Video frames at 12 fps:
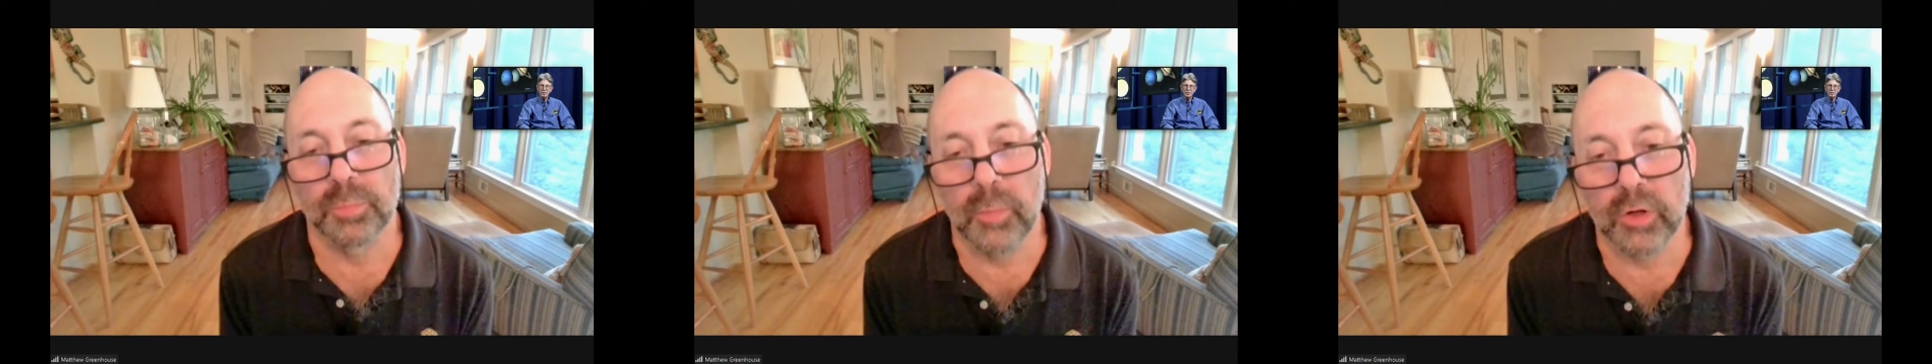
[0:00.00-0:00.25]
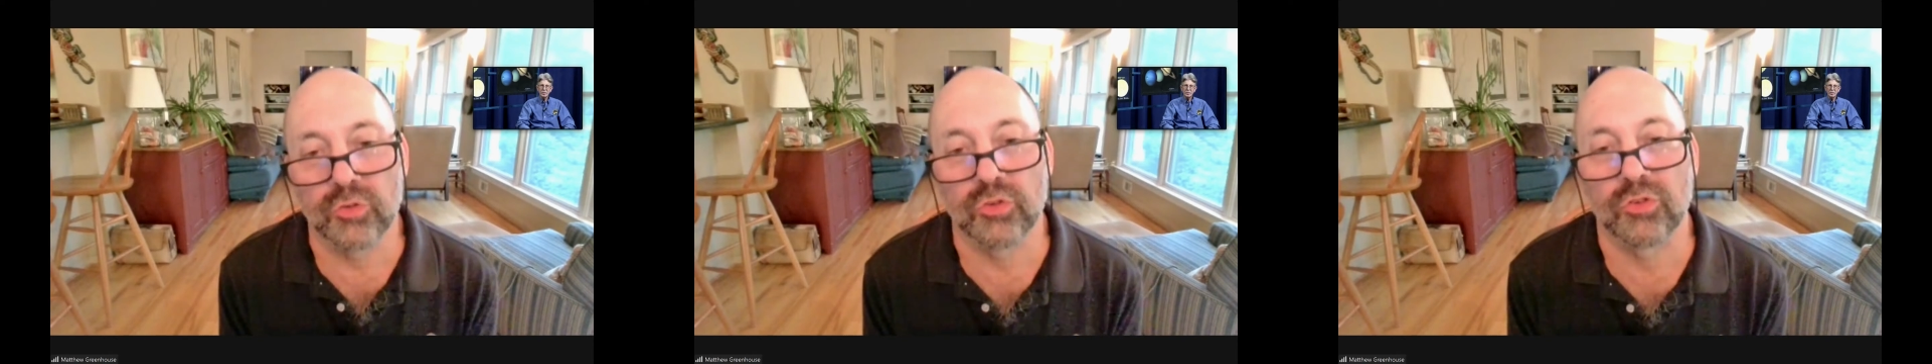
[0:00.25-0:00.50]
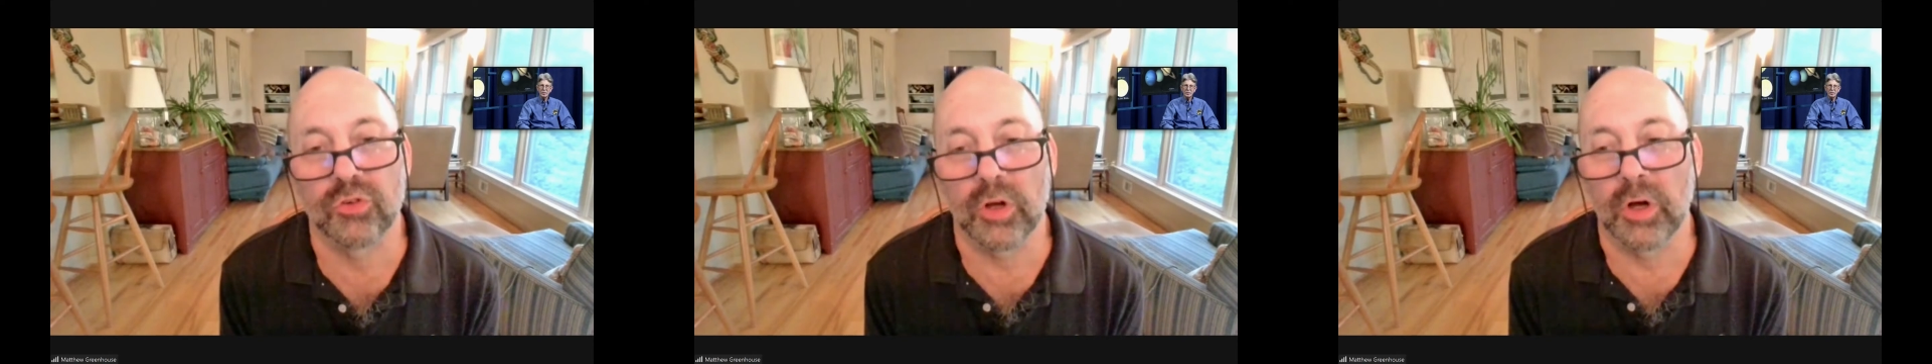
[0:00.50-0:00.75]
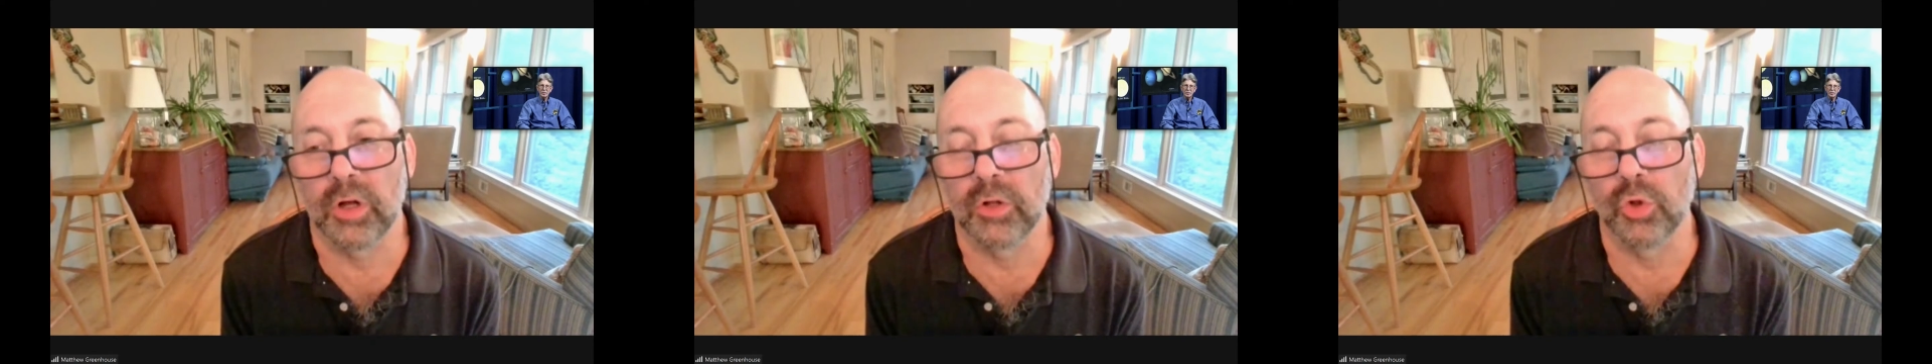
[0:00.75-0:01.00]
much
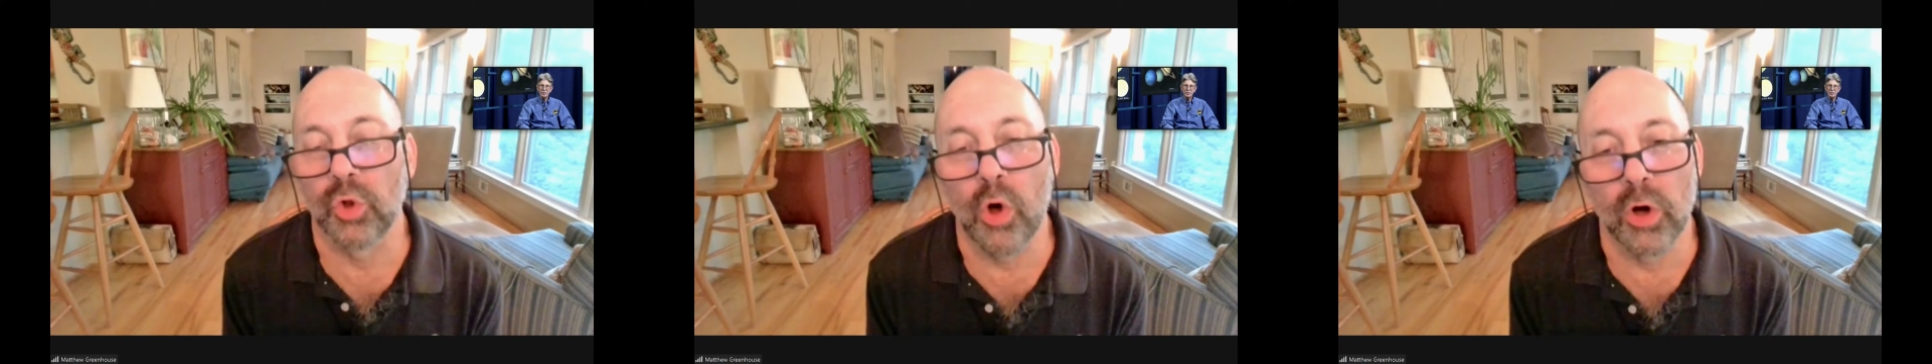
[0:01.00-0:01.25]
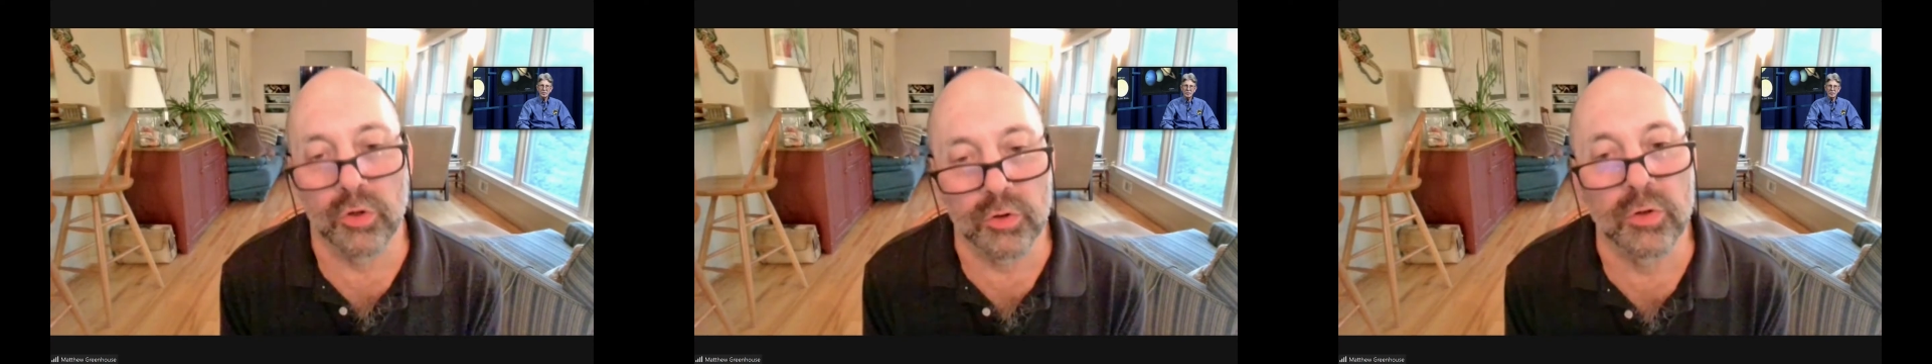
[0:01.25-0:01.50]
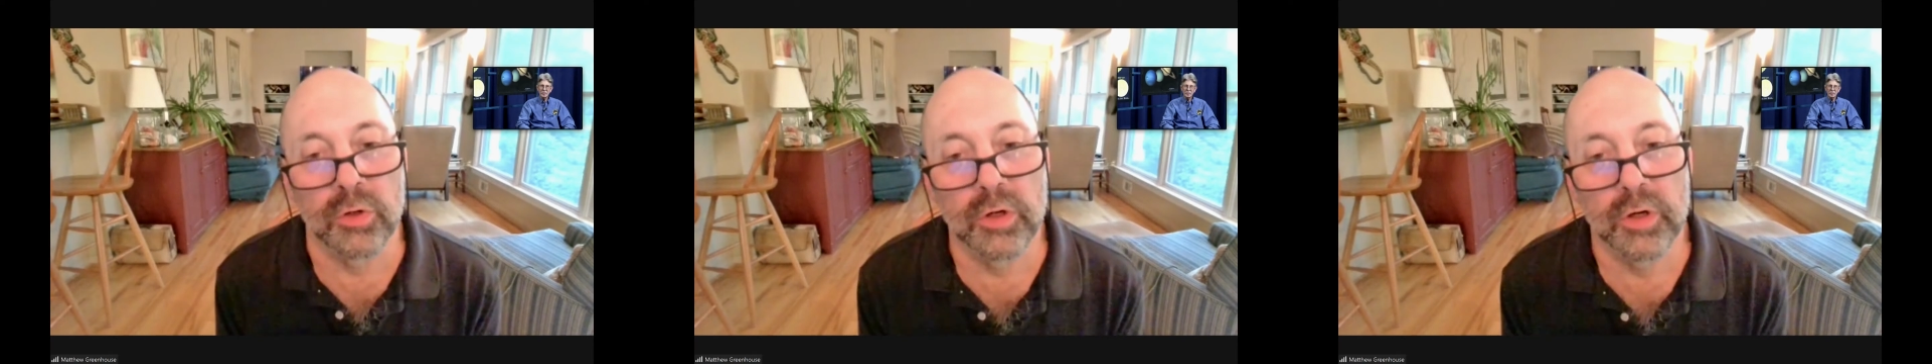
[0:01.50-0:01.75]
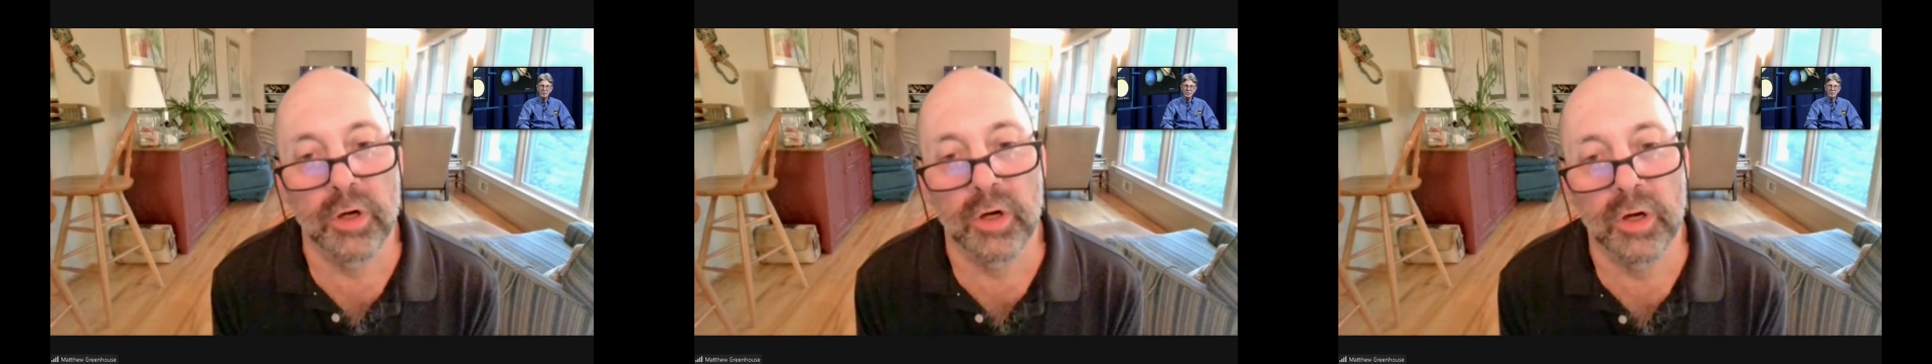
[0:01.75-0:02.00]
longer
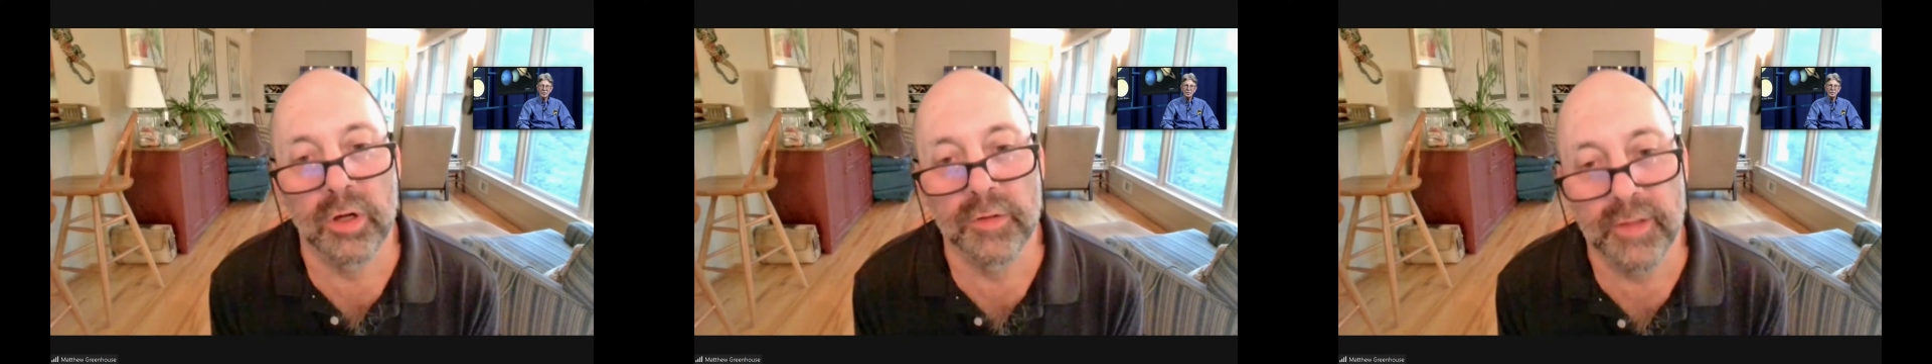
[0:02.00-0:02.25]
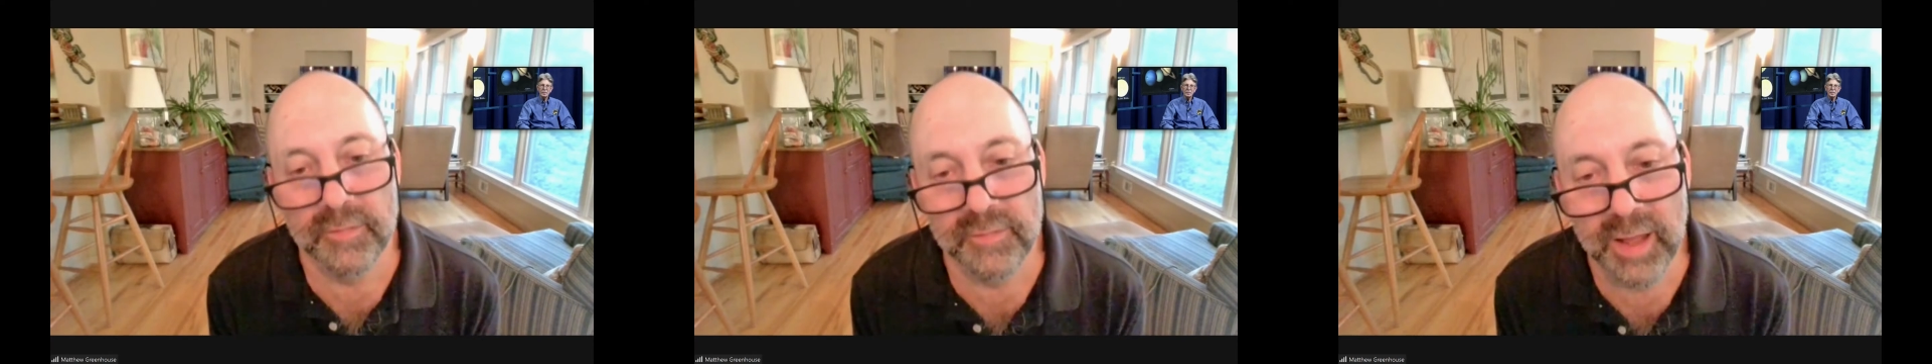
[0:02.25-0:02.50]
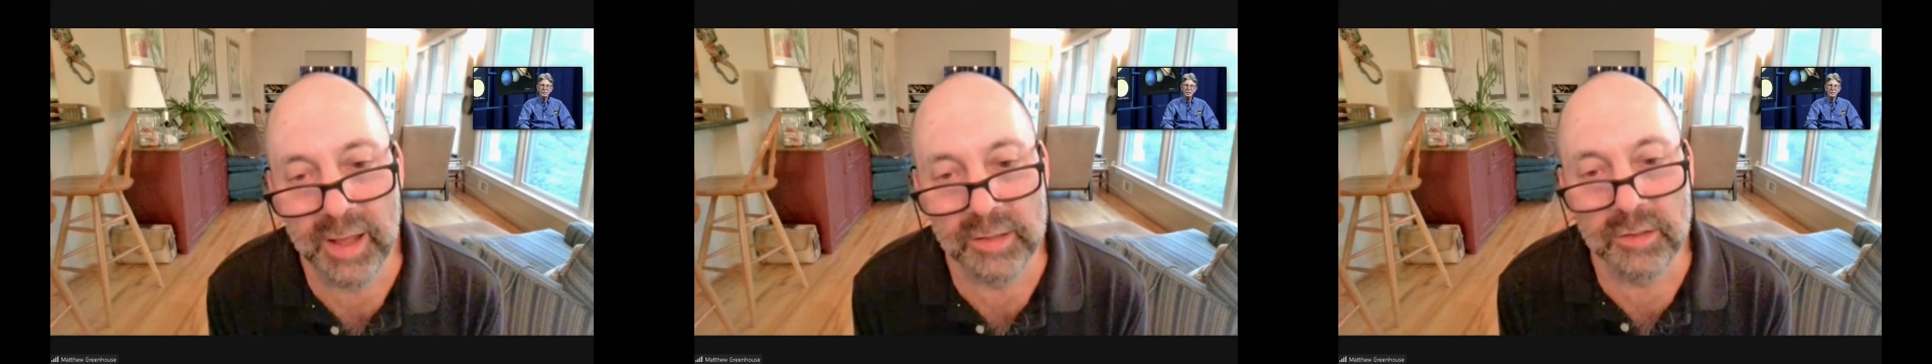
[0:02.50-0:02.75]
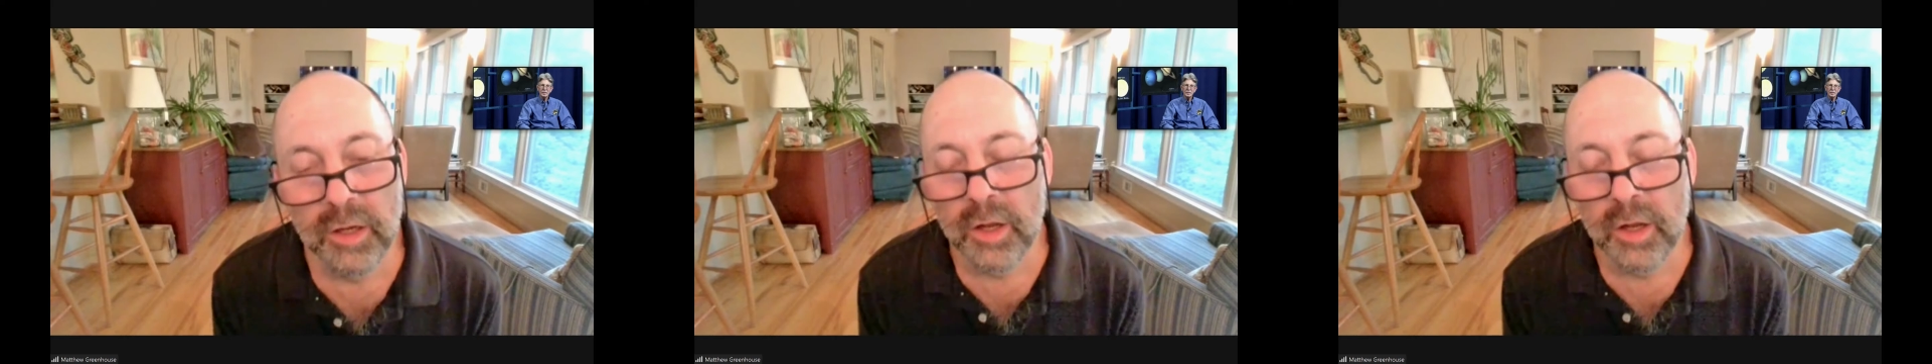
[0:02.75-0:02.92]
than that.